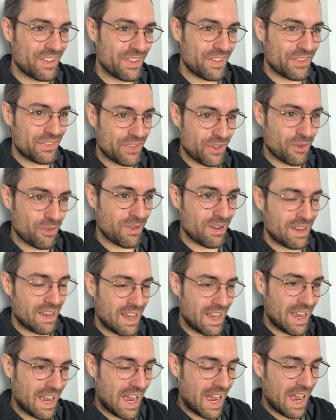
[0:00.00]
So
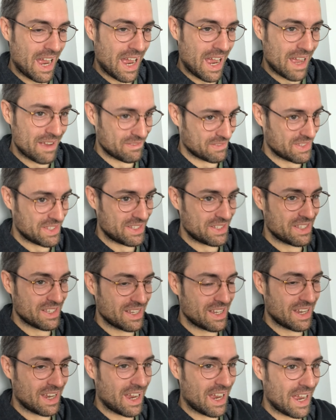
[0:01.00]

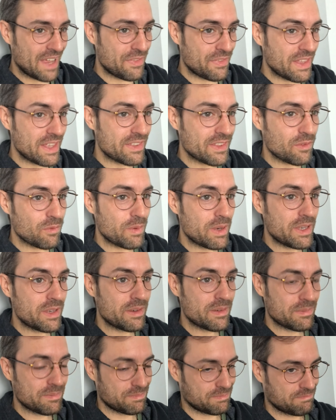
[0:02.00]
I think that
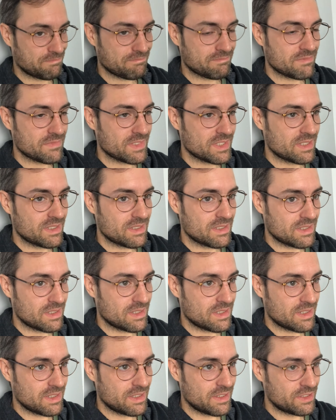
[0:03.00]

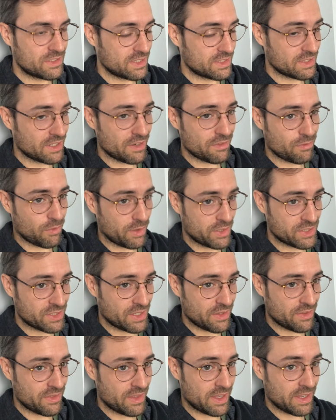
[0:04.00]
there's just an
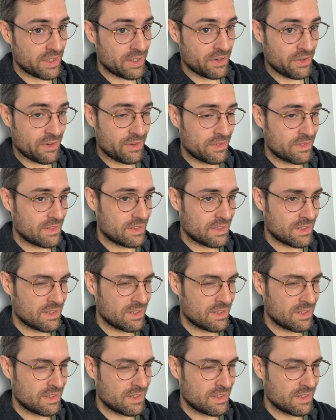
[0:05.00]
unfortunate thing here.